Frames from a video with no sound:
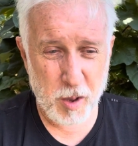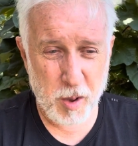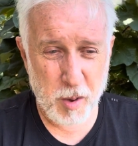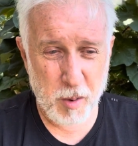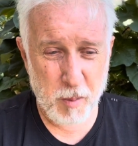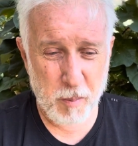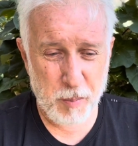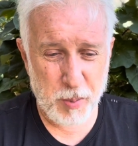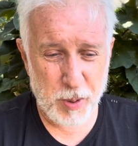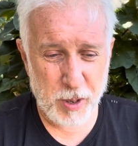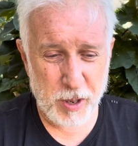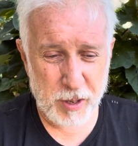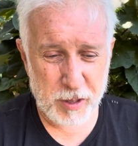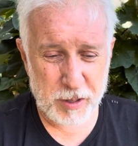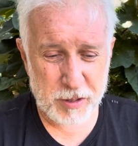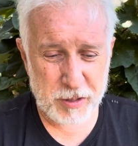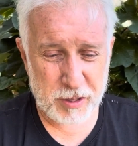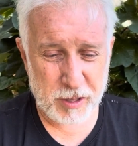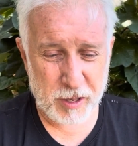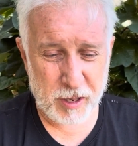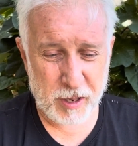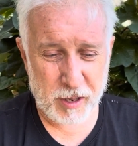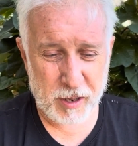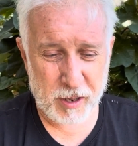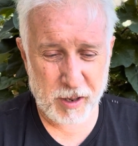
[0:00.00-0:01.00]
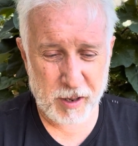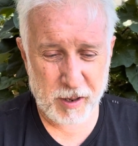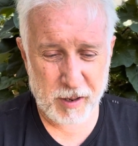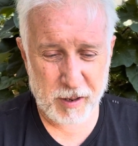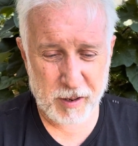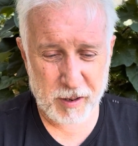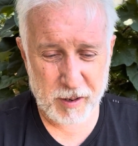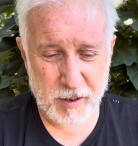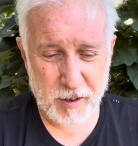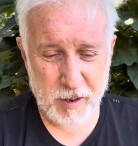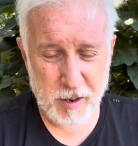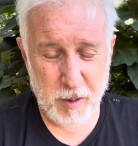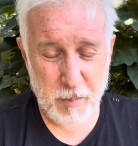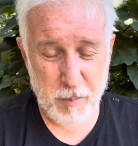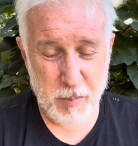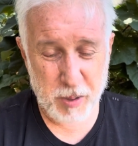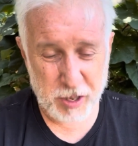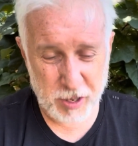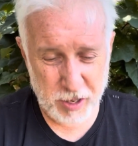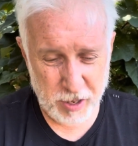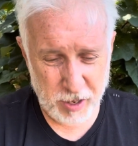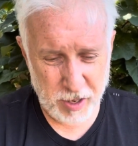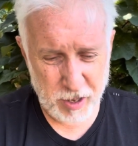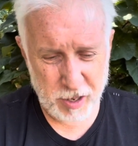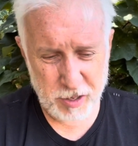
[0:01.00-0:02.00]
But
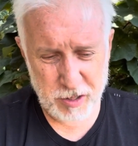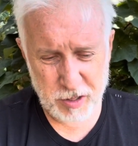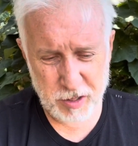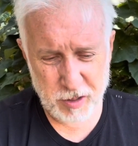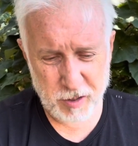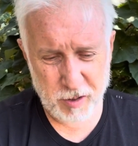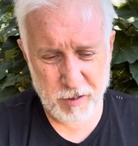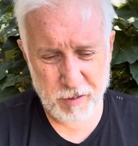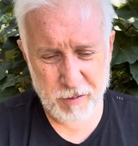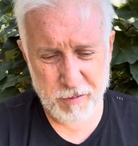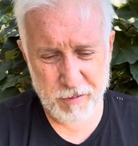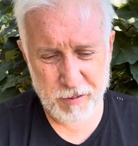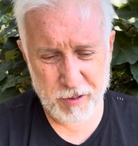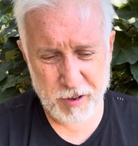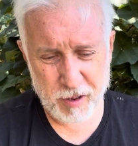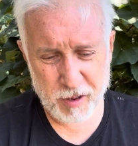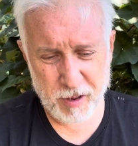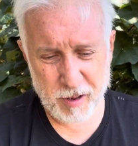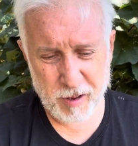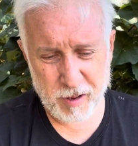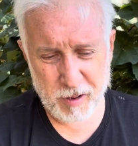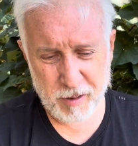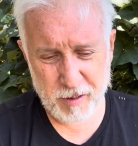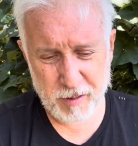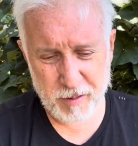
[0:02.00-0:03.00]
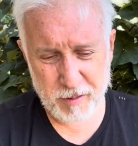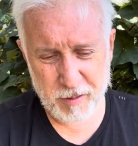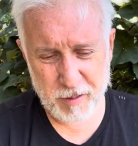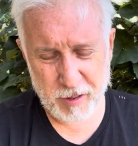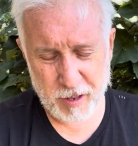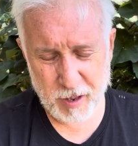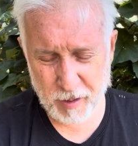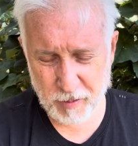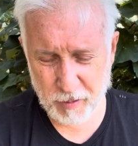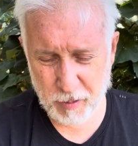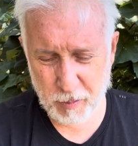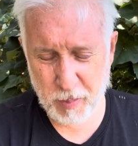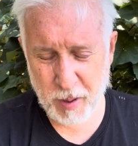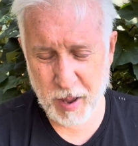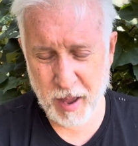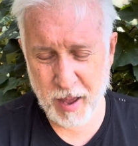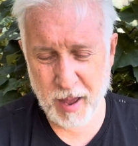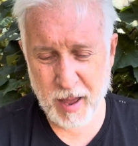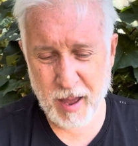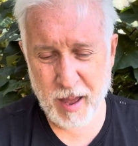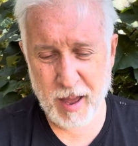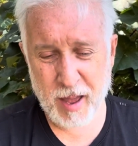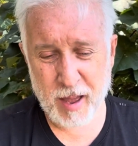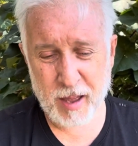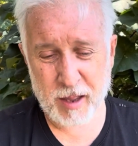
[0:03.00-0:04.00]
because of the heavy
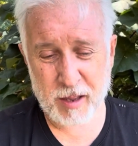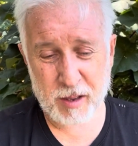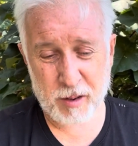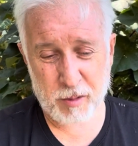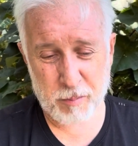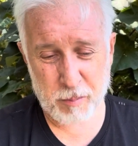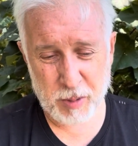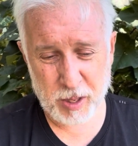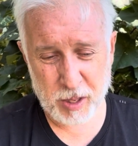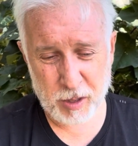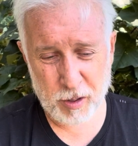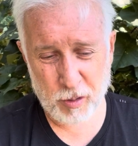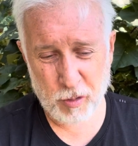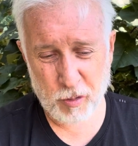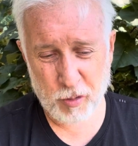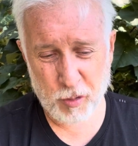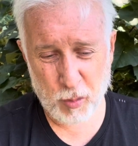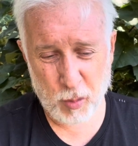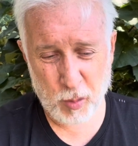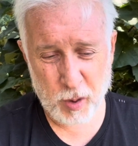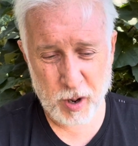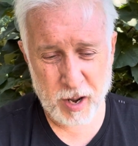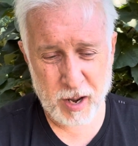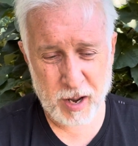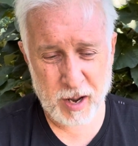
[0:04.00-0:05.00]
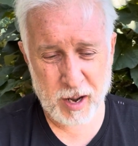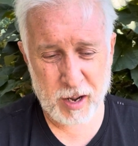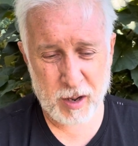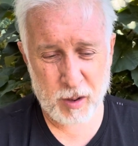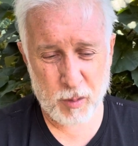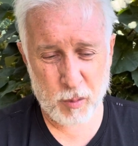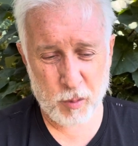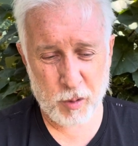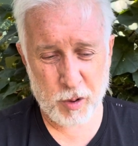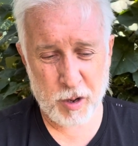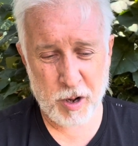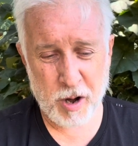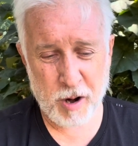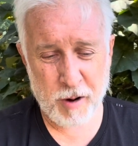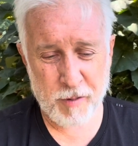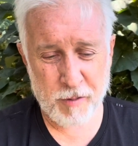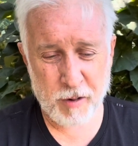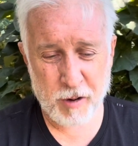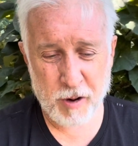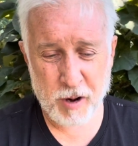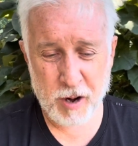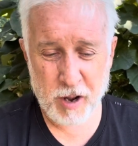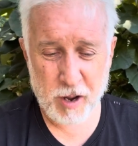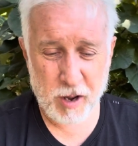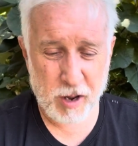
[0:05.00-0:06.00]
pack and being overweight and
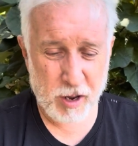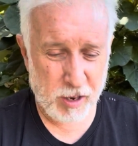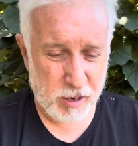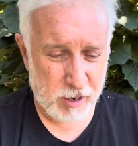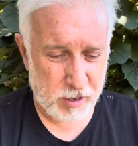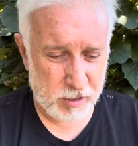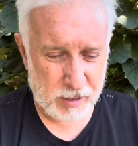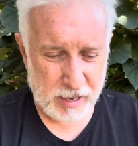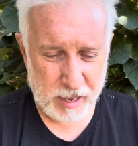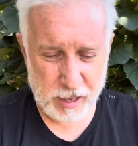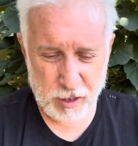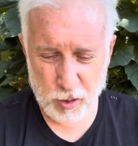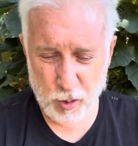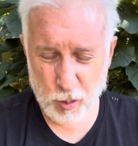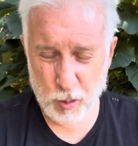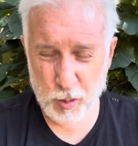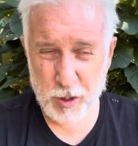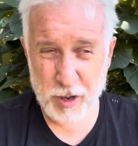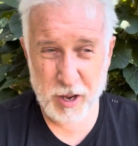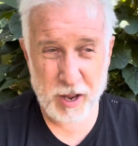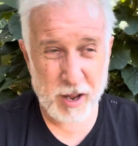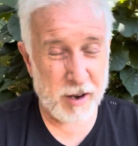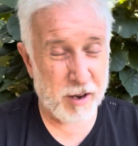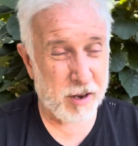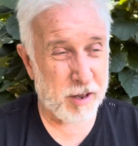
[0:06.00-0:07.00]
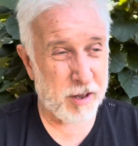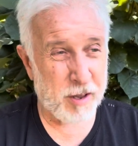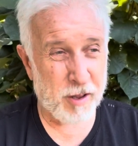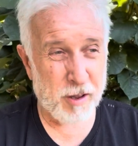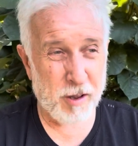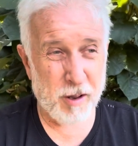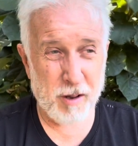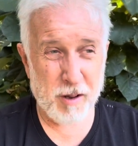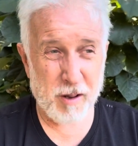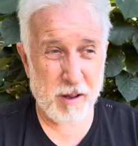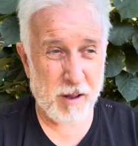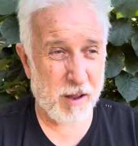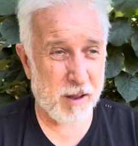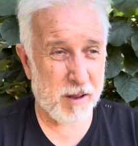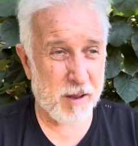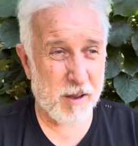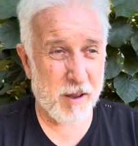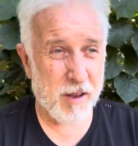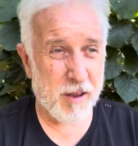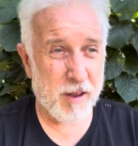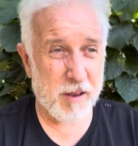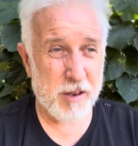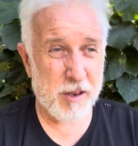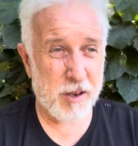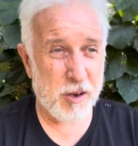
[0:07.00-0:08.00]
whatever, going downhill,
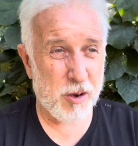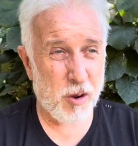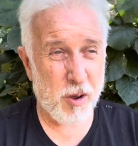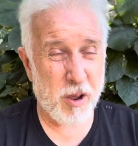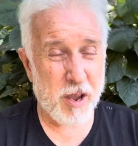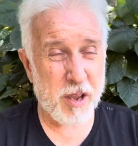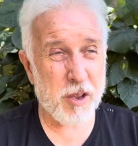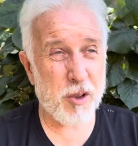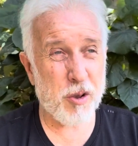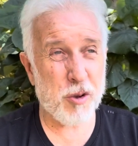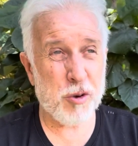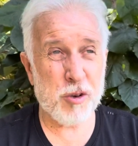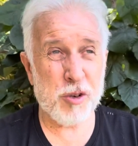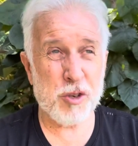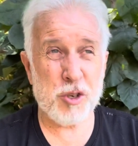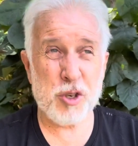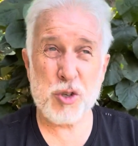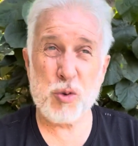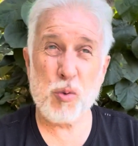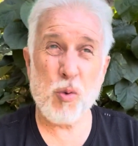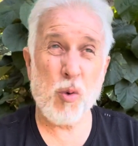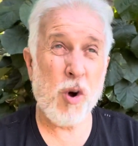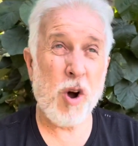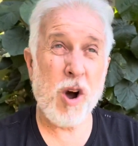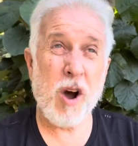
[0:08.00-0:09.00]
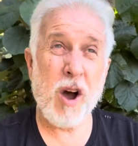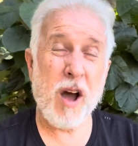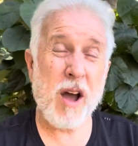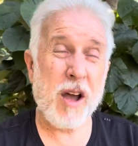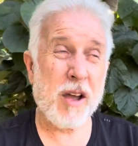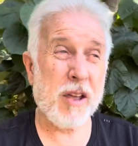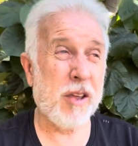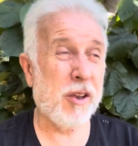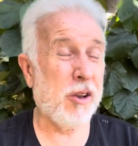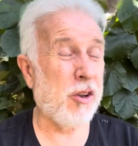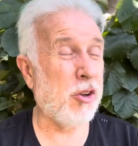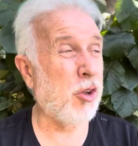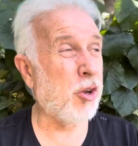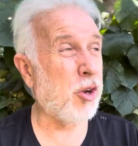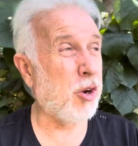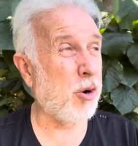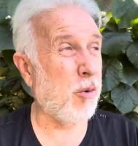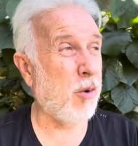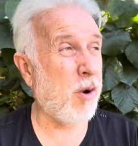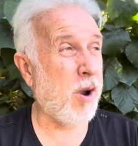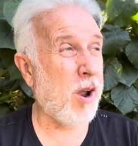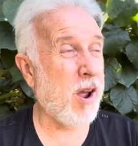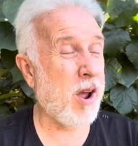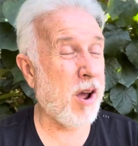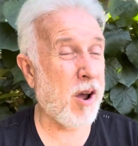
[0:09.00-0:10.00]
I couldn't just walk and look
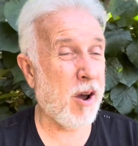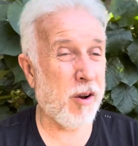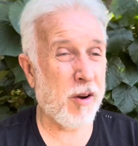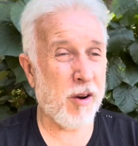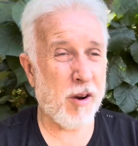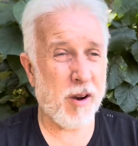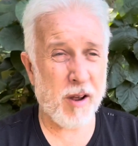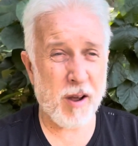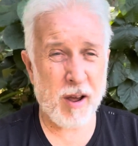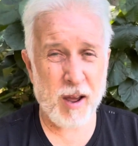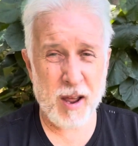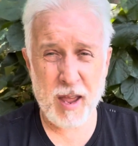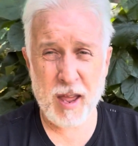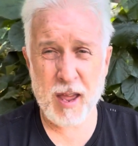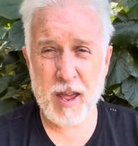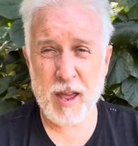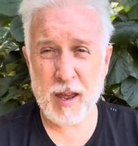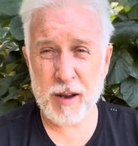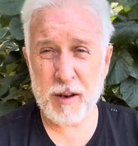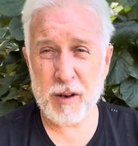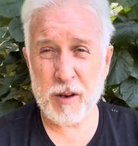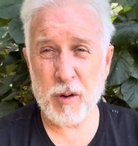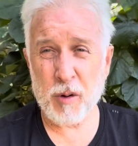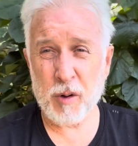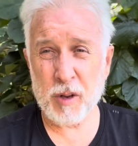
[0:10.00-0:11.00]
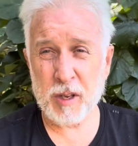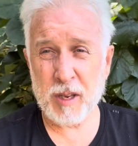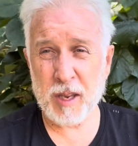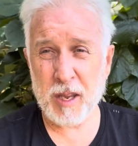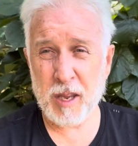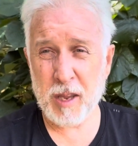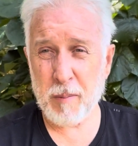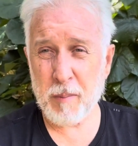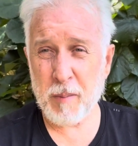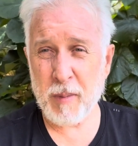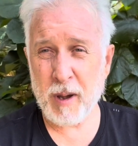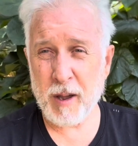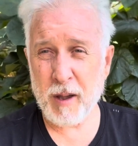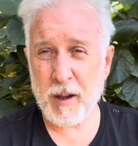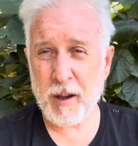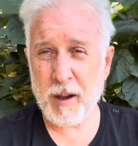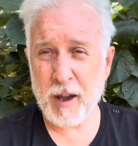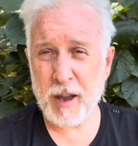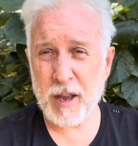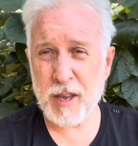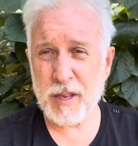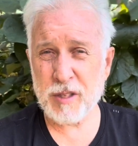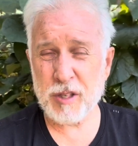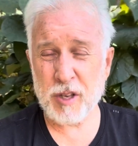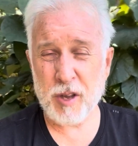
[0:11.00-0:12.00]
around. I had to keep my
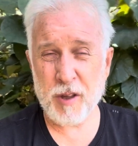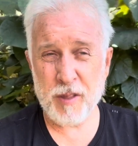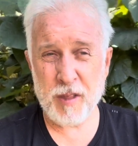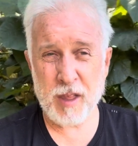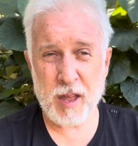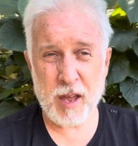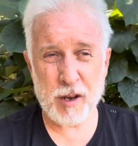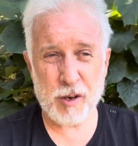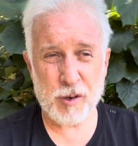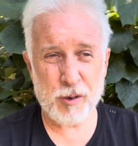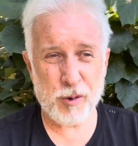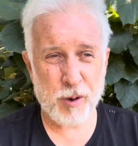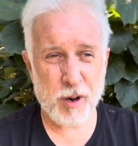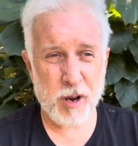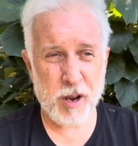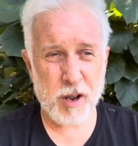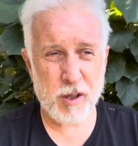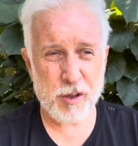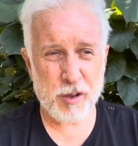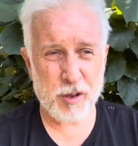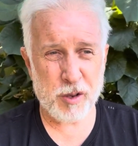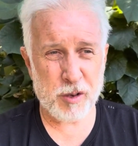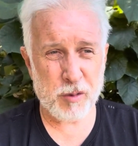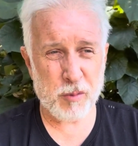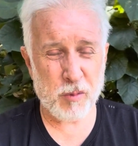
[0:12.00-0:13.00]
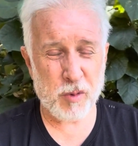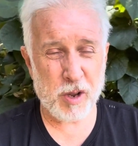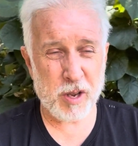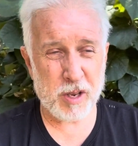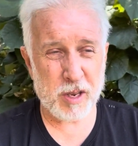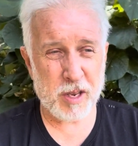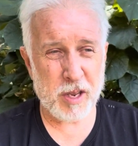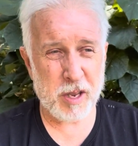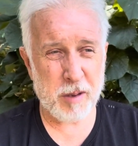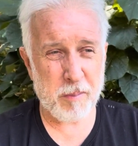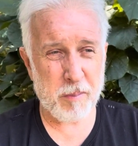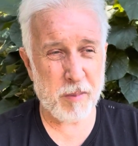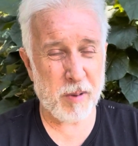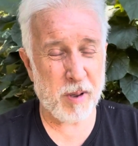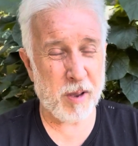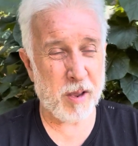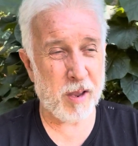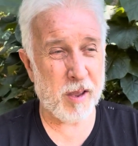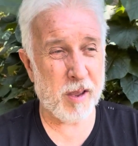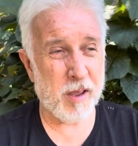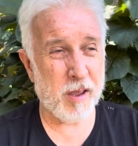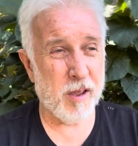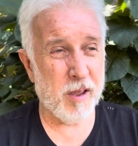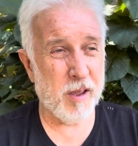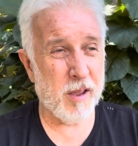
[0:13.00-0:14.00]
eyes on that trail and keep
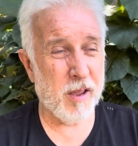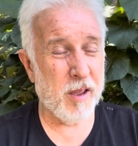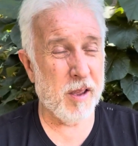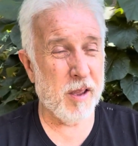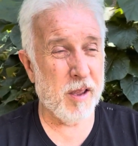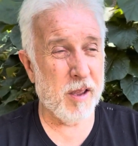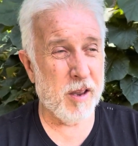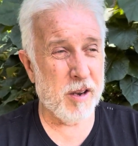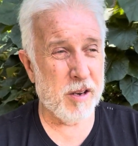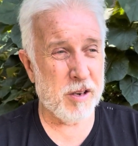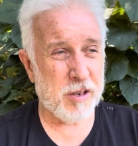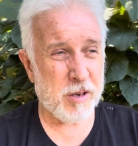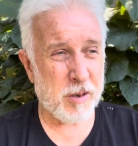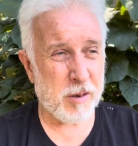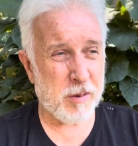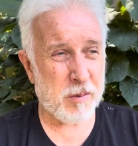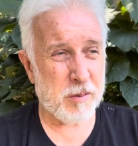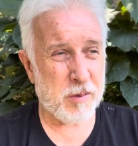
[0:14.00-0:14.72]
to